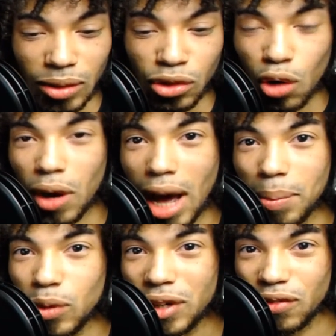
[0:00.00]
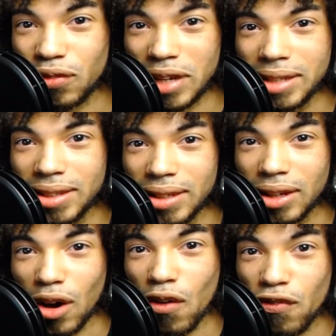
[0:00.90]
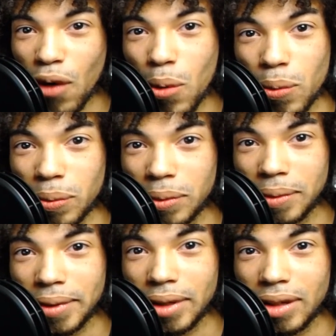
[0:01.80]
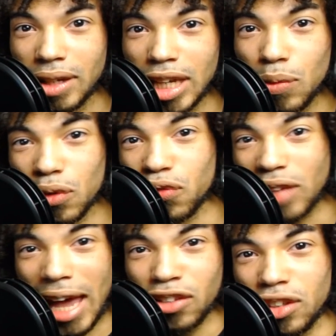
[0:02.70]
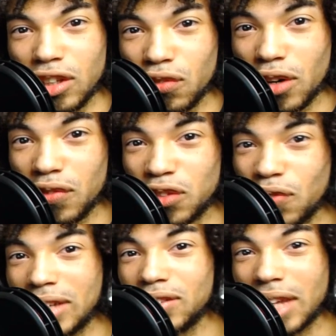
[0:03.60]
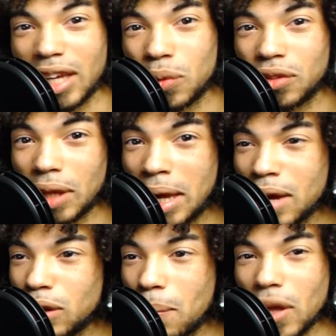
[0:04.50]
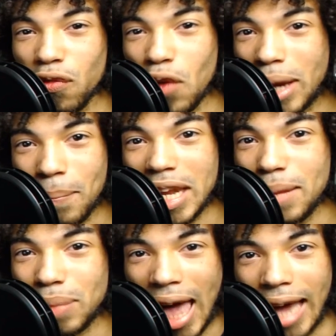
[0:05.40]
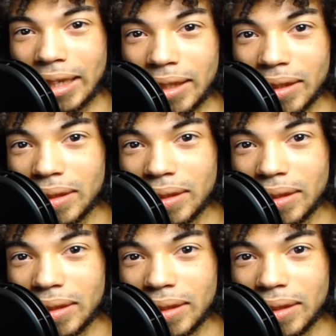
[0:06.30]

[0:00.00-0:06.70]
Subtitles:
Togami would invent a phone. He would flash it in front of his face like it was the motherfucking Men in Black.